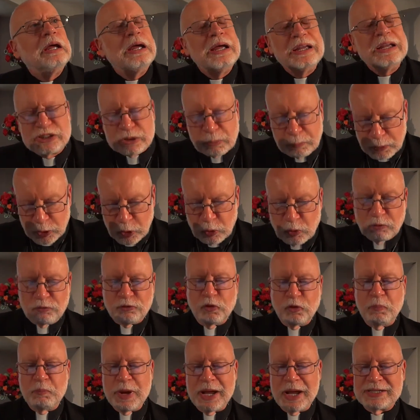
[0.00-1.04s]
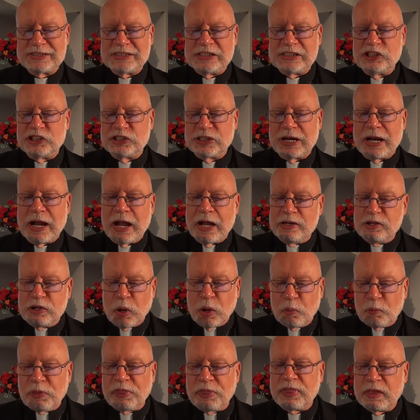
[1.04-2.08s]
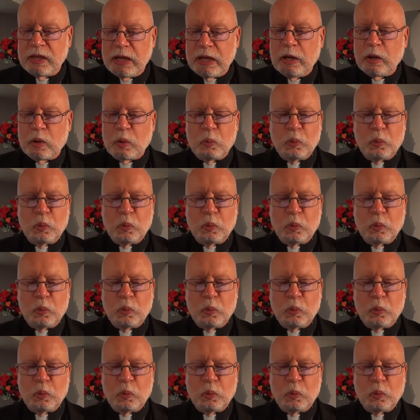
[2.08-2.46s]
It's a beautiful message that I don't think